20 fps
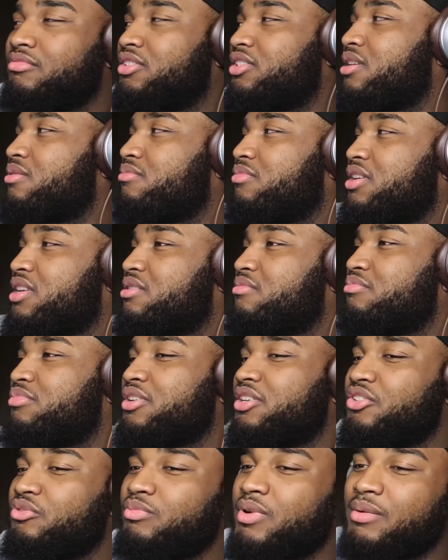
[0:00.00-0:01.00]
something getting
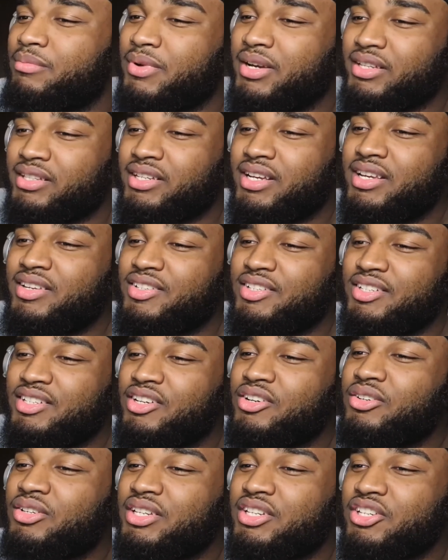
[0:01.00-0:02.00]
punched by Mike Tyson and
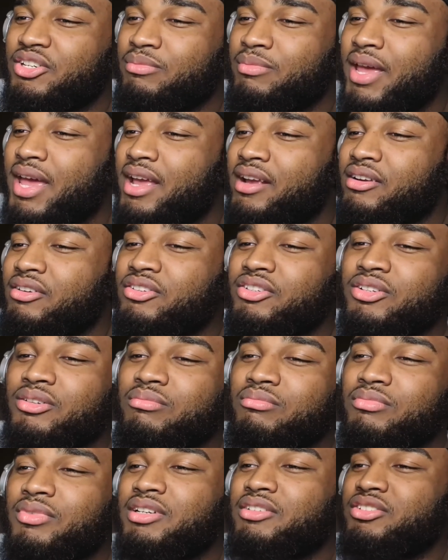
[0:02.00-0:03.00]
go get your bag or something.